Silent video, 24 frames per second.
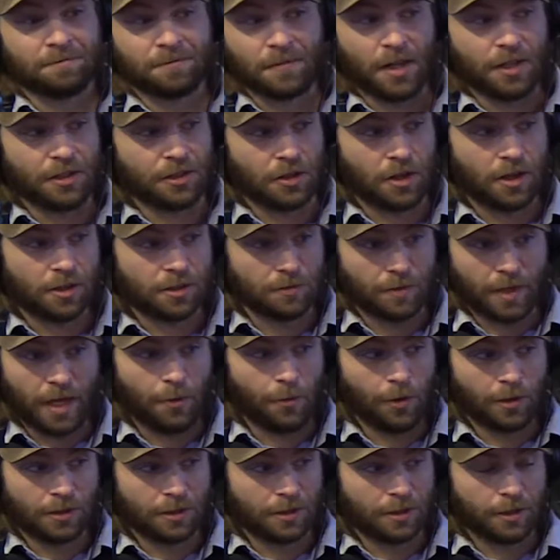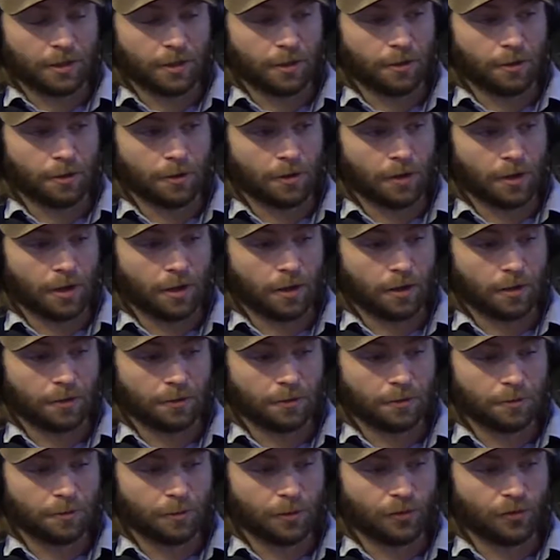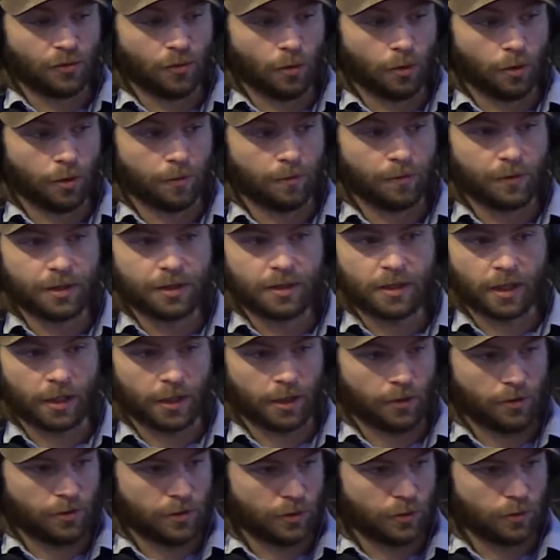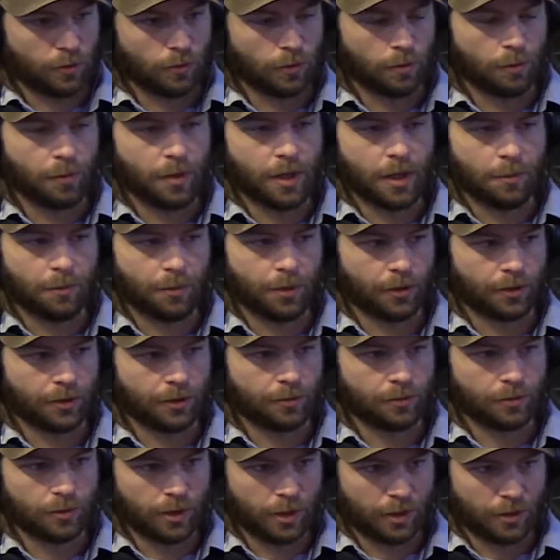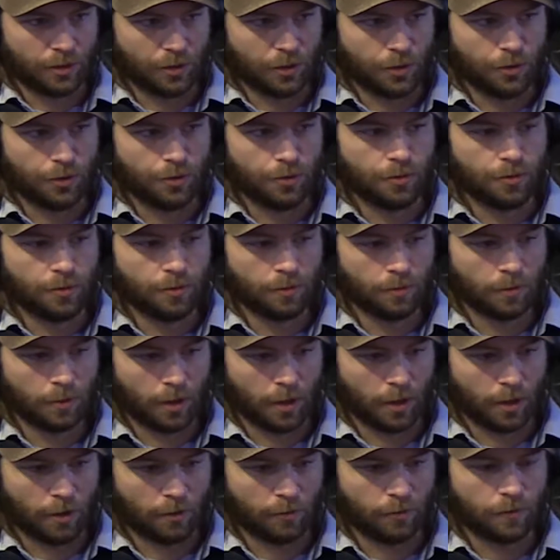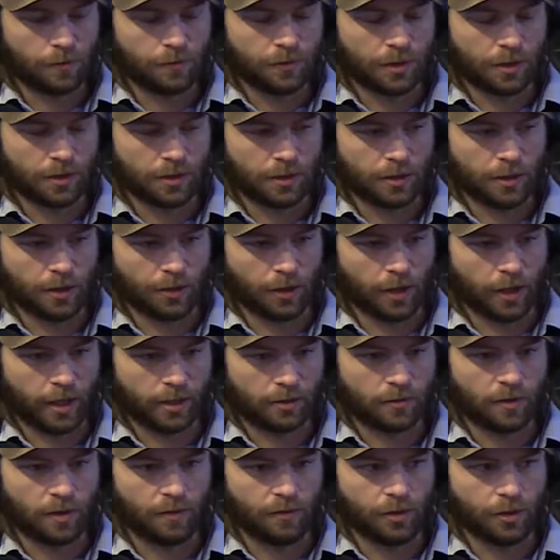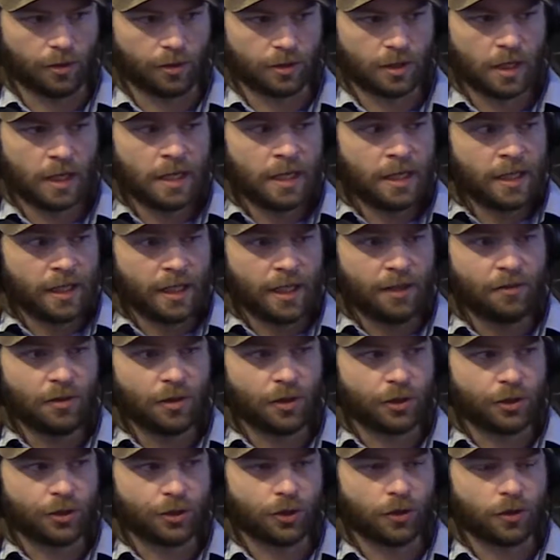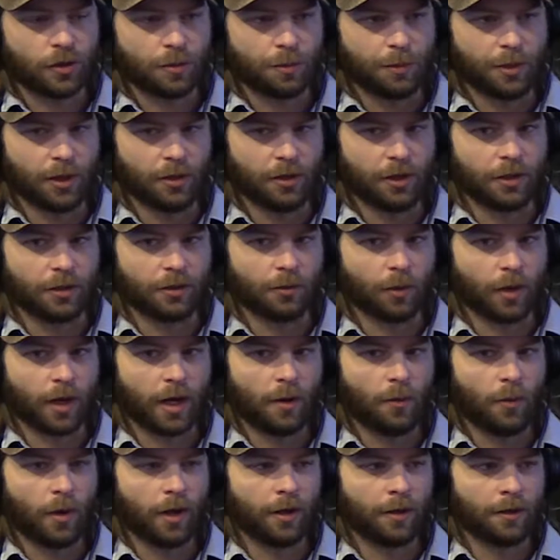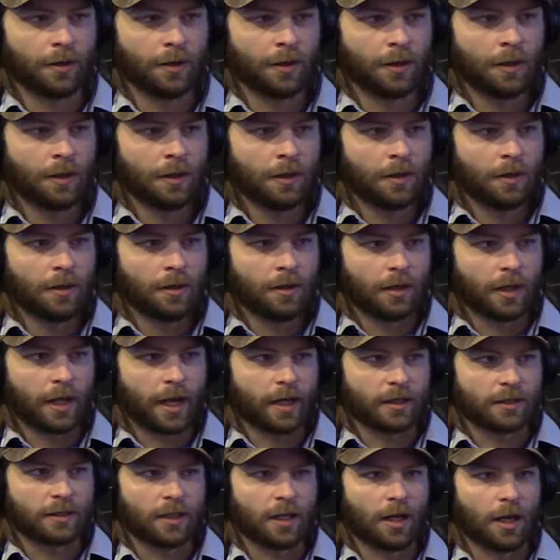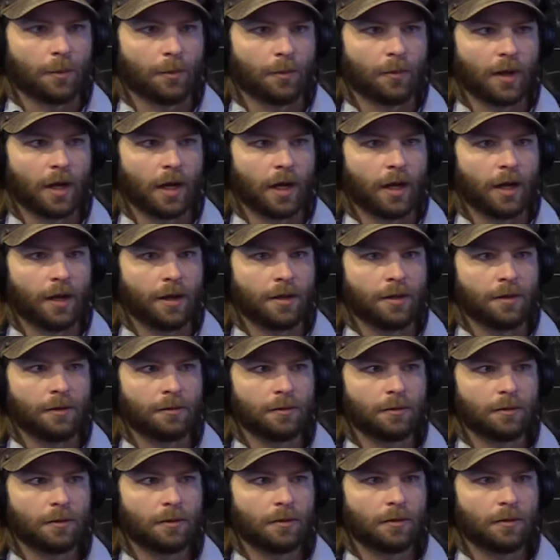it's awesome. That wasn't there before. The secondary school being built is new since in the last 5 years. Even the church building, when I went last time, I